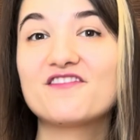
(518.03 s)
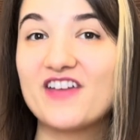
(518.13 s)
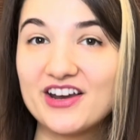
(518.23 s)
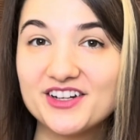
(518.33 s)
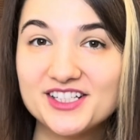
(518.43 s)

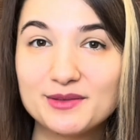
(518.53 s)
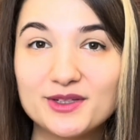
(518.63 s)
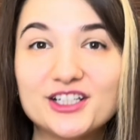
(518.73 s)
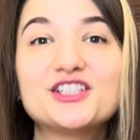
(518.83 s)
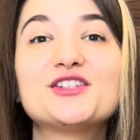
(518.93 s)
Very
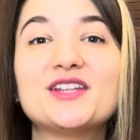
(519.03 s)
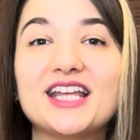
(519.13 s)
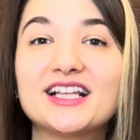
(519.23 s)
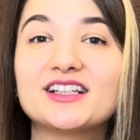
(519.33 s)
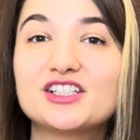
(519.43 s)
similar to the
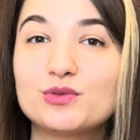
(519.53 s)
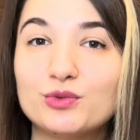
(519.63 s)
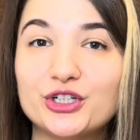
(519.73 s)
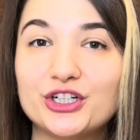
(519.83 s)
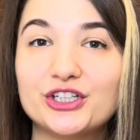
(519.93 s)
English
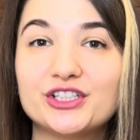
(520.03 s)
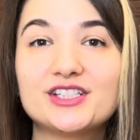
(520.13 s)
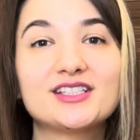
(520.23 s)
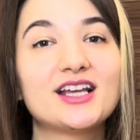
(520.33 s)
words